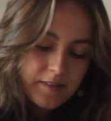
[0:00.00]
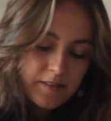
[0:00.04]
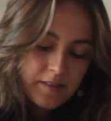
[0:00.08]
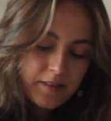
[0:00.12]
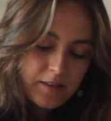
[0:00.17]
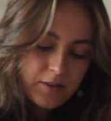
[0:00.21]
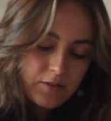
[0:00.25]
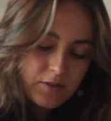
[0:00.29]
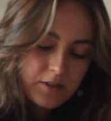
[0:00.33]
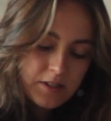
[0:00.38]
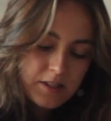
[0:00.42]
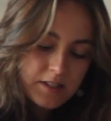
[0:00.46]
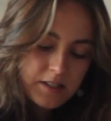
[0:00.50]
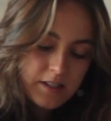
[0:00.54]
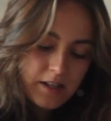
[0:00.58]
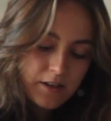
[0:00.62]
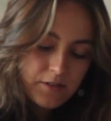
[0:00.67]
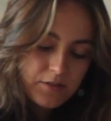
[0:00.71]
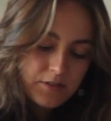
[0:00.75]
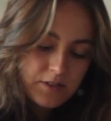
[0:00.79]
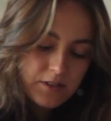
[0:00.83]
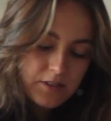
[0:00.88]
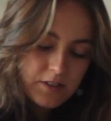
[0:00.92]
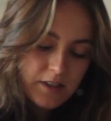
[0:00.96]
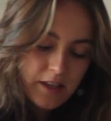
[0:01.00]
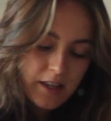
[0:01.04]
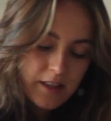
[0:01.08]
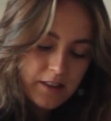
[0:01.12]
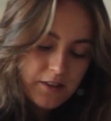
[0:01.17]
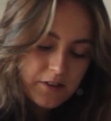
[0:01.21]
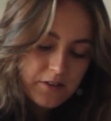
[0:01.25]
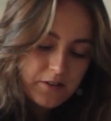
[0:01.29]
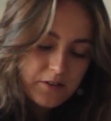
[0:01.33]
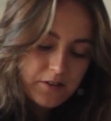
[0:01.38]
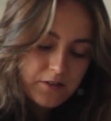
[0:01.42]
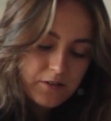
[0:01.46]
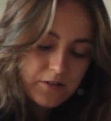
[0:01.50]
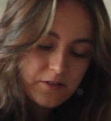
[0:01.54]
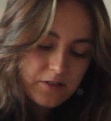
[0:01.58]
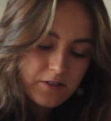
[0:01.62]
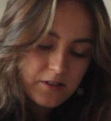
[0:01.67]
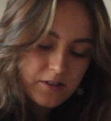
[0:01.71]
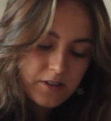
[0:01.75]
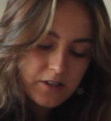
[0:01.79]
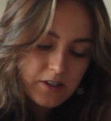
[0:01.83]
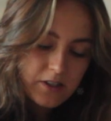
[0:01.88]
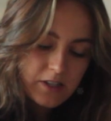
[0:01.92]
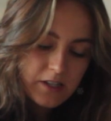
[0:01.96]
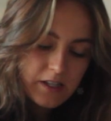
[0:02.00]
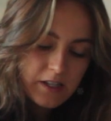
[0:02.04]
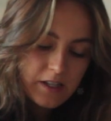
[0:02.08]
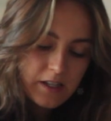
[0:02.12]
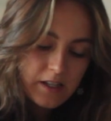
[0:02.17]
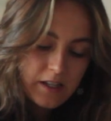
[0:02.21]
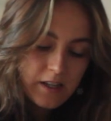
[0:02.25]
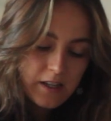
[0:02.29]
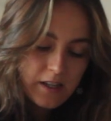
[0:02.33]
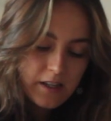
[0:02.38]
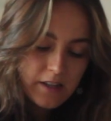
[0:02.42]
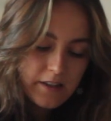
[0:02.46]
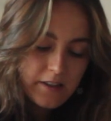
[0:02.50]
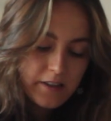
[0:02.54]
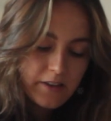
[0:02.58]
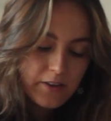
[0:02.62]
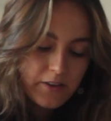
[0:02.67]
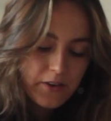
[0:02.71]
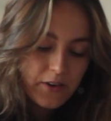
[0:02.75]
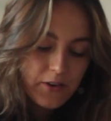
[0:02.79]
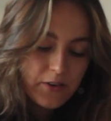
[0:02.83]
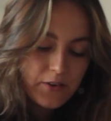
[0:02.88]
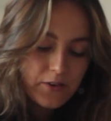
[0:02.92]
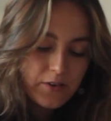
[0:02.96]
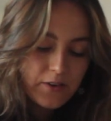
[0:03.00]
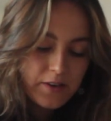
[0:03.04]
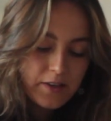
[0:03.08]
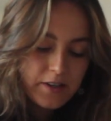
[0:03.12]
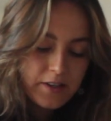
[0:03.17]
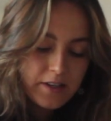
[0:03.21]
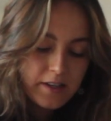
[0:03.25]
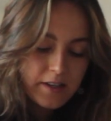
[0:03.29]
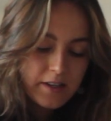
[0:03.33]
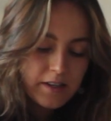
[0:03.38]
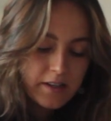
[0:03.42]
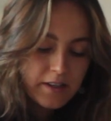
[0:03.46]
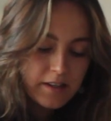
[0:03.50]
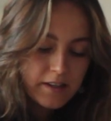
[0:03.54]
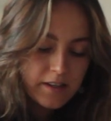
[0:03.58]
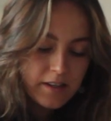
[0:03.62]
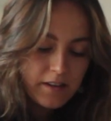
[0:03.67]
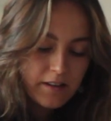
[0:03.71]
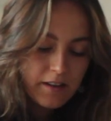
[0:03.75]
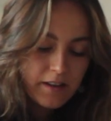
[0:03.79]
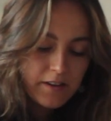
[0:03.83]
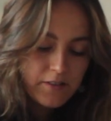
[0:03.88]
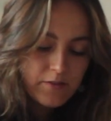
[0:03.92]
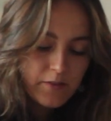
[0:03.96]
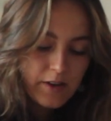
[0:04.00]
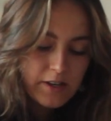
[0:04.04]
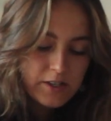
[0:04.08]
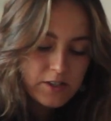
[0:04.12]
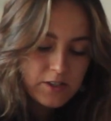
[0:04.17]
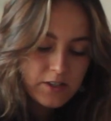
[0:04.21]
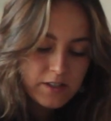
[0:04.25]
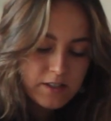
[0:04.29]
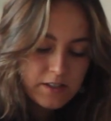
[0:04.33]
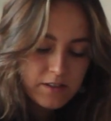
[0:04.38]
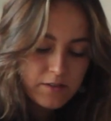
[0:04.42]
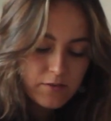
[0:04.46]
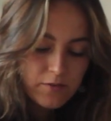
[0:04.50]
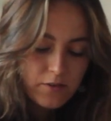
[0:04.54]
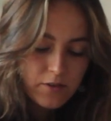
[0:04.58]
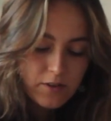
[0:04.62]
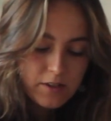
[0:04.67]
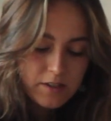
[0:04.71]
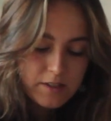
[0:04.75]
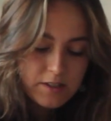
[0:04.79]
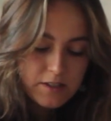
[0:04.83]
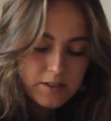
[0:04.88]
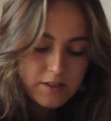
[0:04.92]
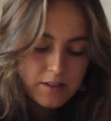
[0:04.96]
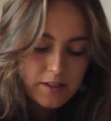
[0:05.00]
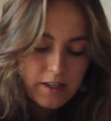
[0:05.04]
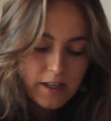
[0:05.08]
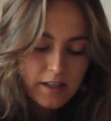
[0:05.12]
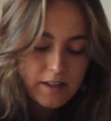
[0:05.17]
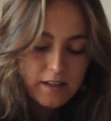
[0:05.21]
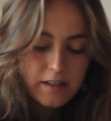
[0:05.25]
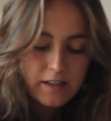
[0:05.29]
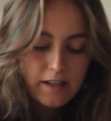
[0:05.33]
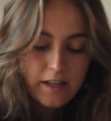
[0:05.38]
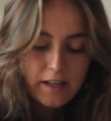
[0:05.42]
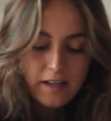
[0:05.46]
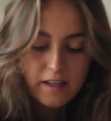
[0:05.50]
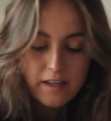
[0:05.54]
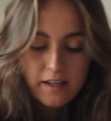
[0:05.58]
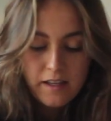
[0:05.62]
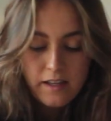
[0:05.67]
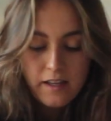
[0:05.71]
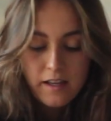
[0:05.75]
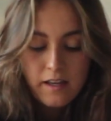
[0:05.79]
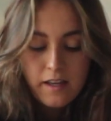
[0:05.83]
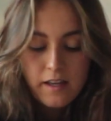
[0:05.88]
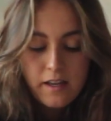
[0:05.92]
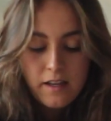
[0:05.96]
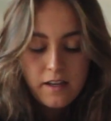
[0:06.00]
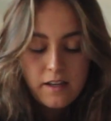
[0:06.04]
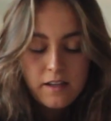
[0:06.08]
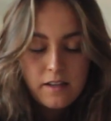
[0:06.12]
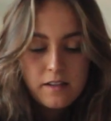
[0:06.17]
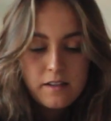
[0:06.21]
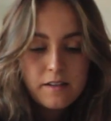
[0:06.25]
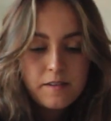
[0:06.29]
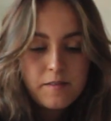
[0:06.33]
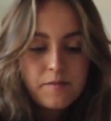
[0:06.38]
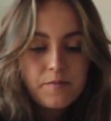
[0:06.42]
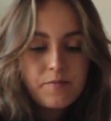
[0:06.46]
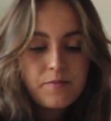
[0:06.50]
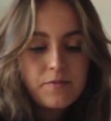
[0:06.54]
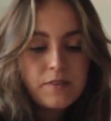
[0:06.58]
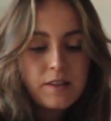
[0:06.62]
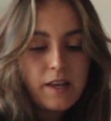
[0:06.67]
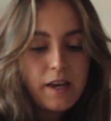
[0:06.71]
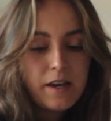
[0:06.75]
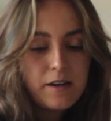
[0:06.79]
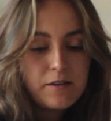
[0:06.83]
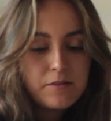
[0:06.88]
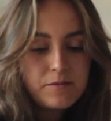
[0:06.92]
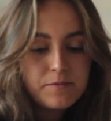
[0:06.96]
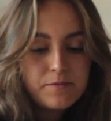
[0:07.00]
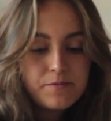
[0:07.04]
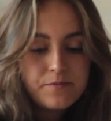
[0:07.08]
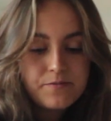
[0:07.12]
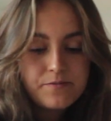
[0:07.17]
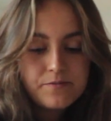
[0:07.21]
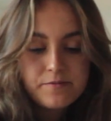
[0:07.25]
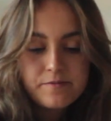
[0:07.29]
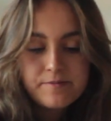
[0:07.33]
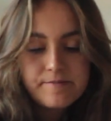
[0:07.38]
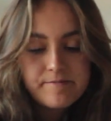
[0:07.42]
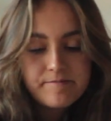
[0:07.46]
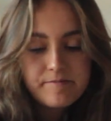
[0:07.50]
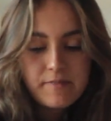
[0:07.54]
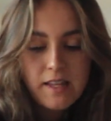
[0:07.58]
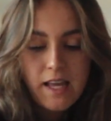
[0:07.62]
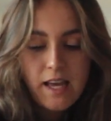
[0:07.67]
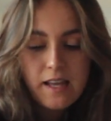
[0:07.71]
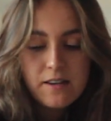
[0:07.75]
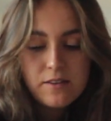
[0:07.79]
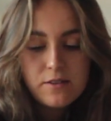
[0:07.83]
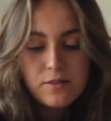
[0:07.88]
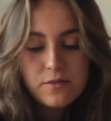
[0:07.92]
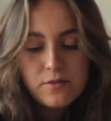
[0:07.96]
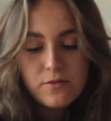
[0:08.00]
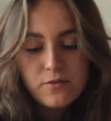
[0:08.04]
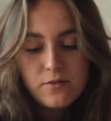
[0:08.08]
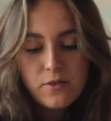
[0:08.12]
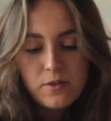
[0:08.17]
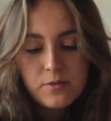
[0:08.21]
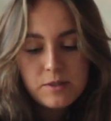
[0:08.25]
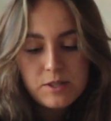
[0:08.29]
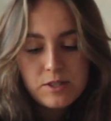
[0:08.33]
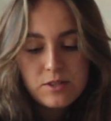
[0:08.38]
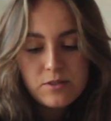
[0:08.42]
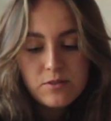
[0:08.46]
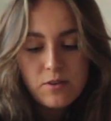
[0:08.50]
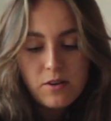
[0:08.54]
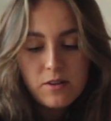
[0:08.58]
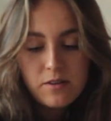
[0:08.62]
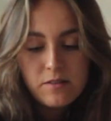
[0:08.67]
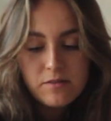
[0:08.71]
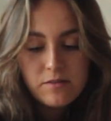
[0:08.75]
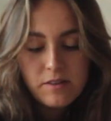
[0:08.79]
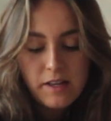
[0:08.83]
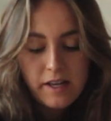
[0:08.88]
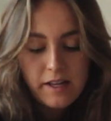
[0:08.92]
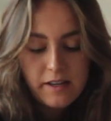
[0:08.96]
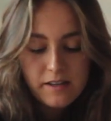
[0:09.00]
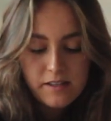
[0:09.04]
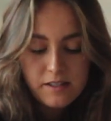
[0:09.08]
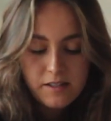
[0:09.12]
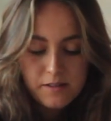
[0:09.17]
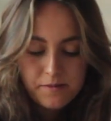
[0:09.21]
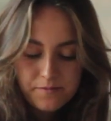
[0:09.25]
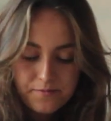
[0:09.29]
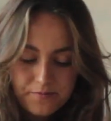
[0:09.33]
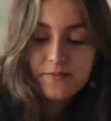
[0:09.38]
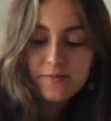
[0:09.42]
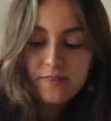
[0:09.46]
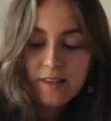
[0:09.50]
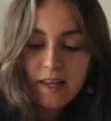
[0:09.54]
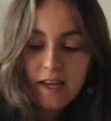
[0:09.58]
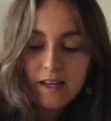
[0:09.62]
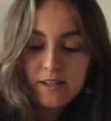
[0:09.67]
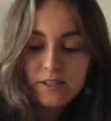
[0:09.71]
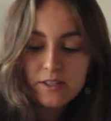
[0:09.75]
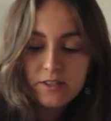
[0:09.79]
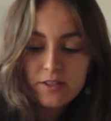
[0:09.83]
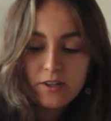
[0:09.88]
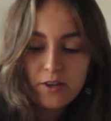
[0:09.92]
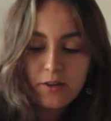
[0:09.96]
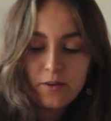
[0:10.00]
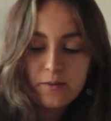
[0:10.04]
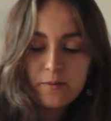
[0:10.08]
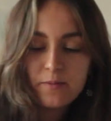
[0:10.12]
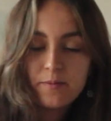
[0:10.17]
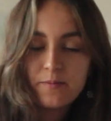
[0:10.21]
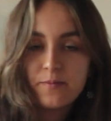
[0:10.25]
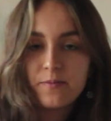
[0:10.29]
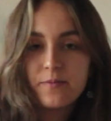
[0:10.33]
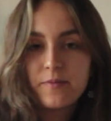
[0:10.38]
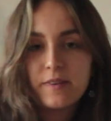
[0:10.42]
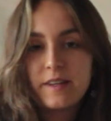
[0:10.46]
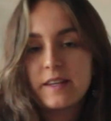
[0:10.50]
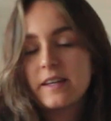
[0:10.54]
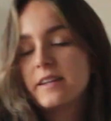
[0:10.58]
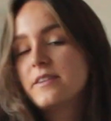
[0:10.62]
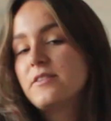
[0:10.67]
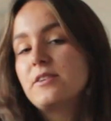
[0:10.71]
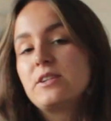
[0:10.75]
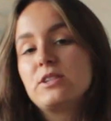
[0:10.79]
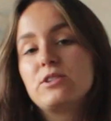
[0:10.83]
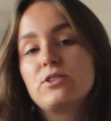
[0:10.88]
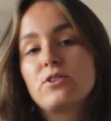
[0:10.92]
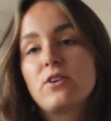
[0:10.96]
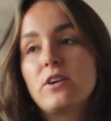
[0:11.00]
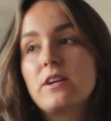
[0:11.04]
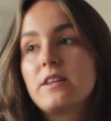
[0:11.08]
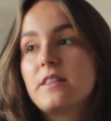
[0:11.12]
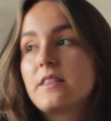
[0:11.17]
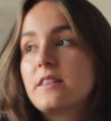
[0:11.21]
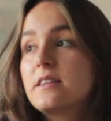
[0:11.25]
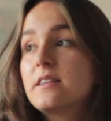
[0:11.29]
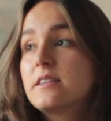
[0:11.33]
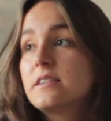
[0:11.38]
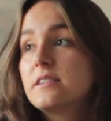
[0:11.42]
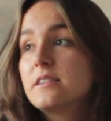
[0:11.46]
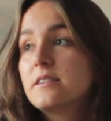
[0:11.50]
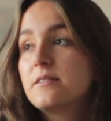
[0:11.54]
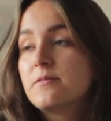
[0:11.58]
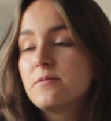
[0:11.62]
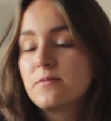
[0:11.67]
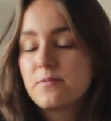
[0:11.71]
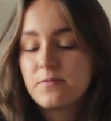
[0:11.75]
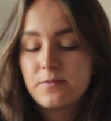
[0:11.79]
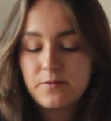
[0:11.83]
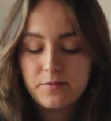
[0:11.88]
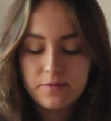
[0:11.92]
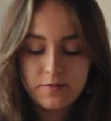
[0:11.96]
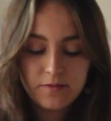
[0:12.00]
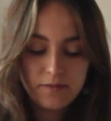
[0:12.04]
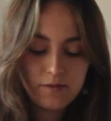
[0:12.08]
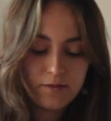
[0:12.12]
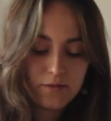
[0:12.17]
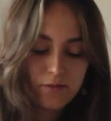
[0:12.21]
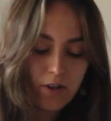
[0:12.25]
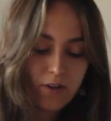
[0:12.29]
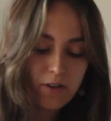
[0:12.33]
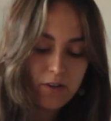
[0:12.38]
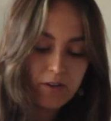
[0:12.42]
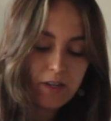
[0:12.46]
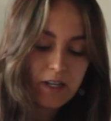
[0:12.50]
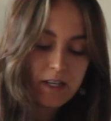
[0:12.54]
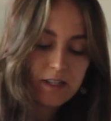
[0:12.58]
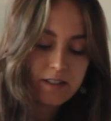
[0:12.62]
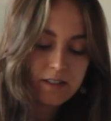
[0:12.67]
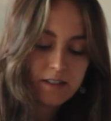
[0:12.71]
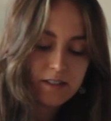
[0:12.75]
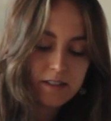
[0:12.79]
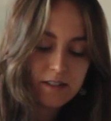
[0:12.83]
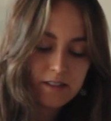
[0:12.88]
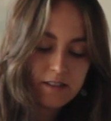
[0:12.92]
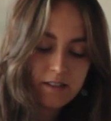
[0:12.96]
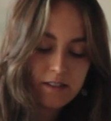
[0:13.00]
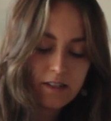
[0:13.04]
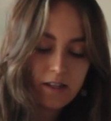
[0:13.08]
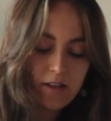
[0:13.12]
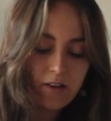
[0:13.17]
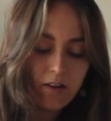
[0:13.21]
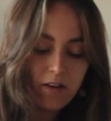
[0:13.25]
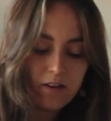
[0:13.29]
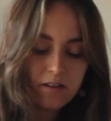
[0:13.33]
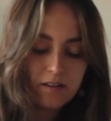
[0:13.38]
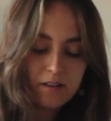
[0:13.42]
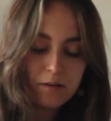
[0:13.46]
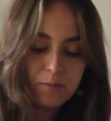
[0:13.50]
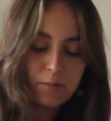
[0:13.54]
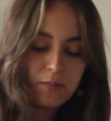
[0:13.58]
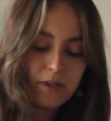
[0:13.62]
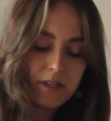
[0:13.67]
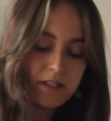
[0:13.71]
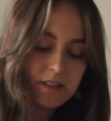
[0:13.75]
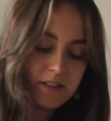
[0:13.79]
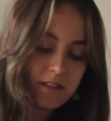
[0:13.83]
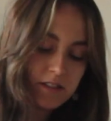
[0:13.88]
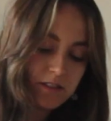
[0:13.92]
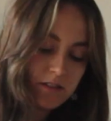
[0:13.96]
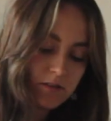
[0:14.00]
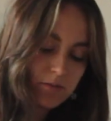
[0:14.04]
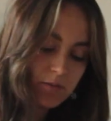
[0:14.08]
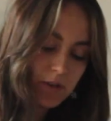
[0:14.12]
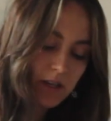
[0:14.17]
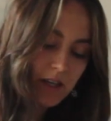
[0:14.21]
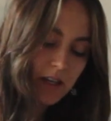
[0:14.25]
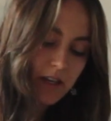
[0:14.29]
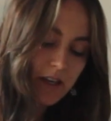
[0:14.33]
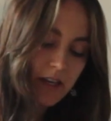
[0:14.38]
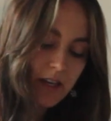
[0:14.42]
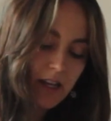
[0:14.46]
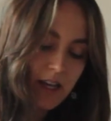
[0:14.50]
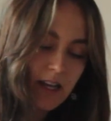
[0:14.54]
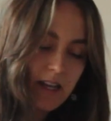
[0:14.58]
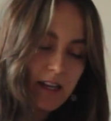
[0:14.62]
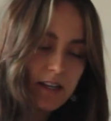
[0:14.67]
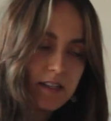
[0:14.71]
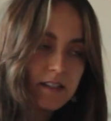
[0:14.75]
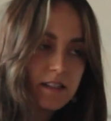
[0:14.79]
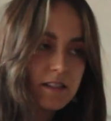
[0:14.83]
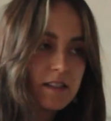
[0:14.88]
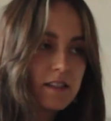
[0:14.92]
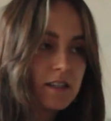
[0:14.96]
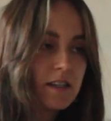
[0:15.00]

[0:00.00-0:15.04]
cook stuff together, or go on little adventures in the forest together. Like, yeah, I look forward to all of that. I just hope you enjoyed following us along a bit this week, and